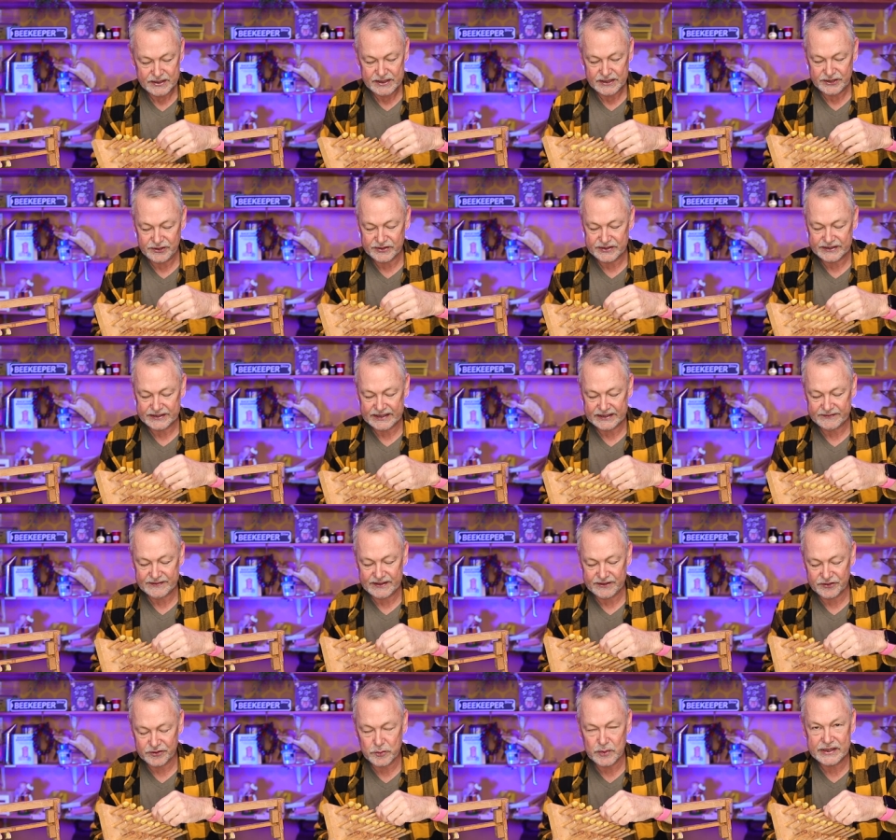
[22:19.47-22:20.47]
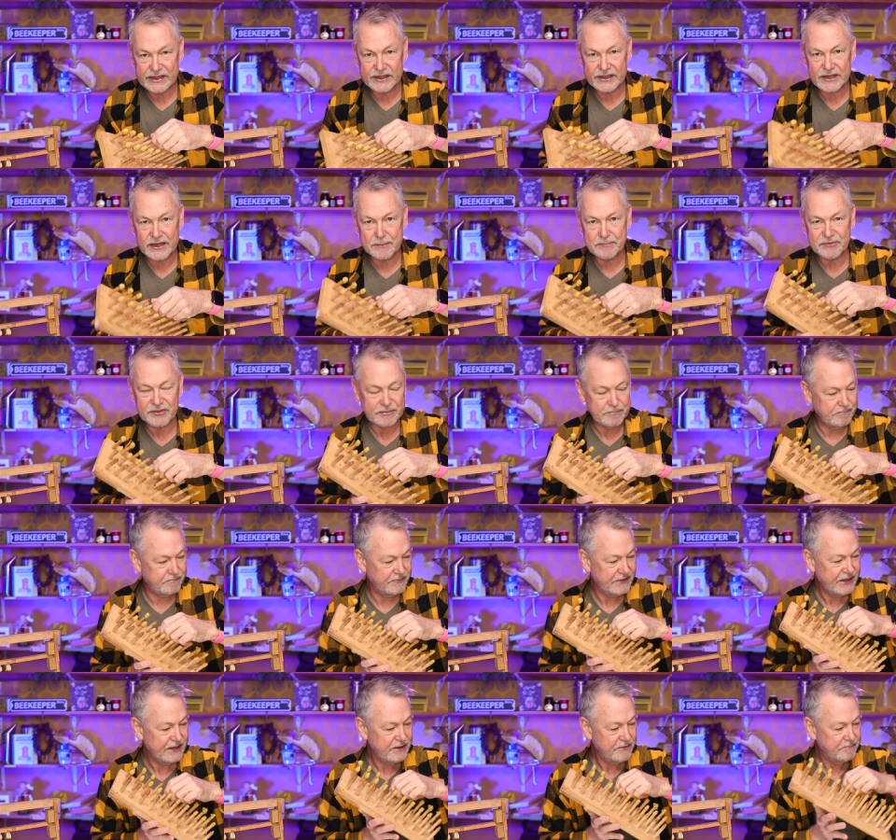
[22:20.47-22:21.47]
and you can take these queen cups
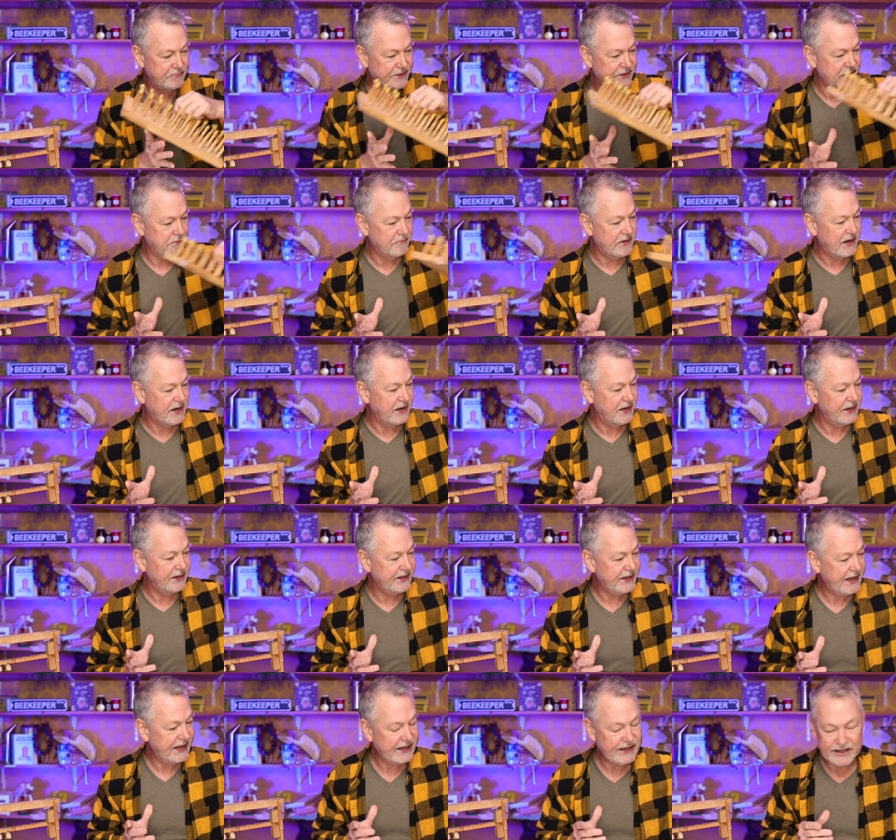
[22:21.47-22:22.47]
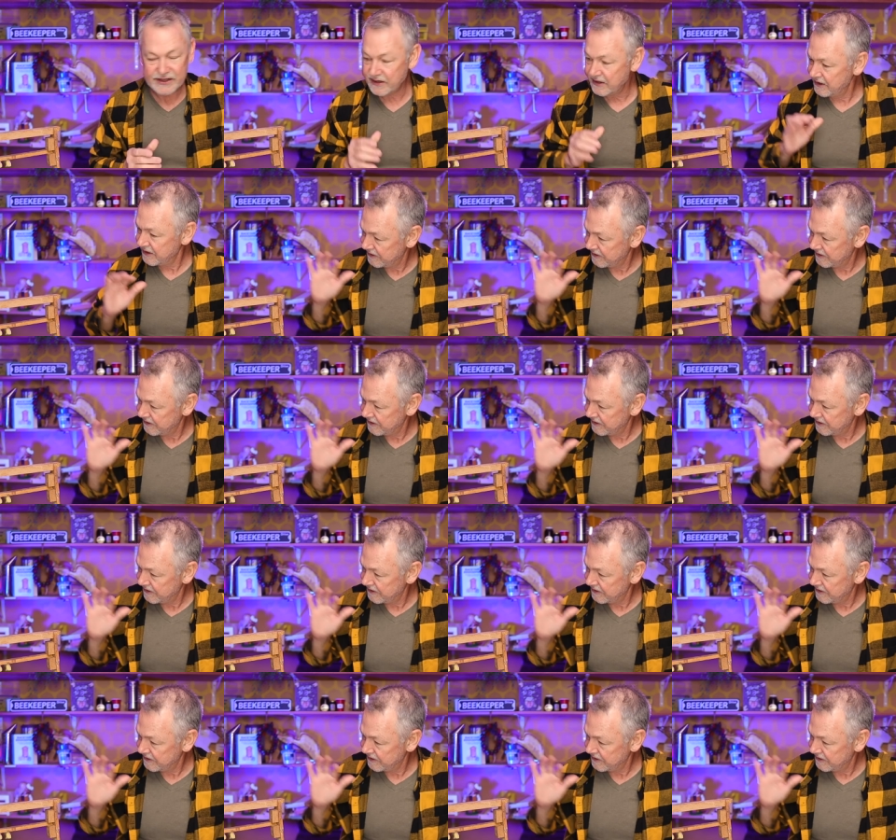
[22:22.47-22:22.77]
and put them on a